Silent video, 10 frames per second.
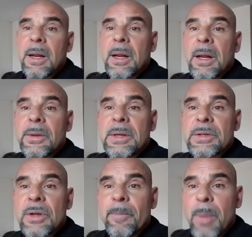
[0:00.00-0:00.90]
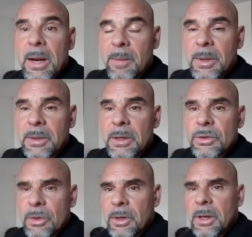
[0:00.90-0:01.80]
on this bodybuilding
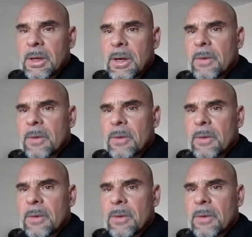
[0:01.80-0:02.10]
journey,